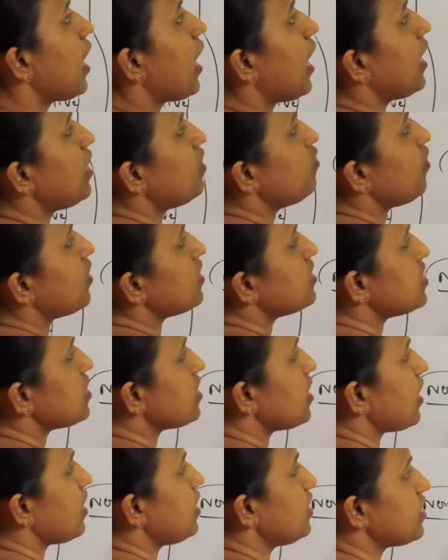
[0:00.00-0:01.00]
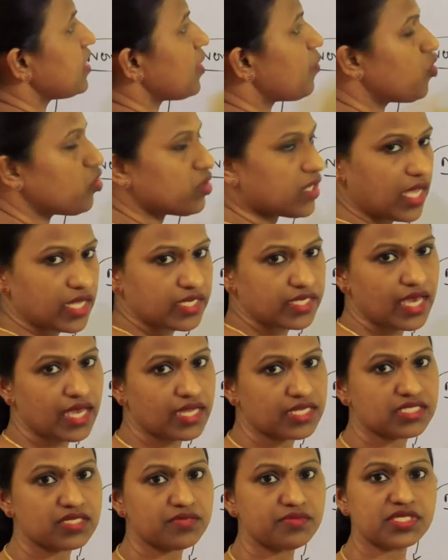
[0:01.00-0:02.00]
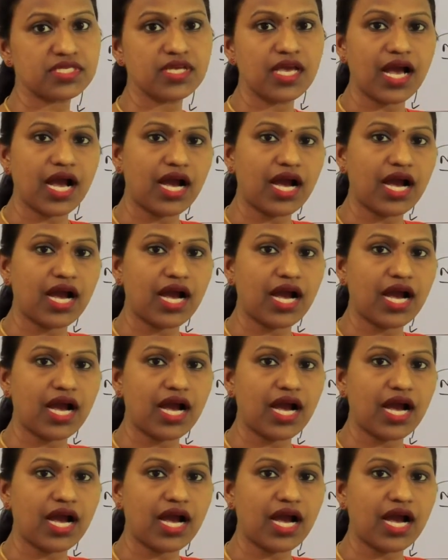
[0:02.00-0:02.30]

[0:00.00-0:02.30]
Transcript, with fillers: And once again, about organisms,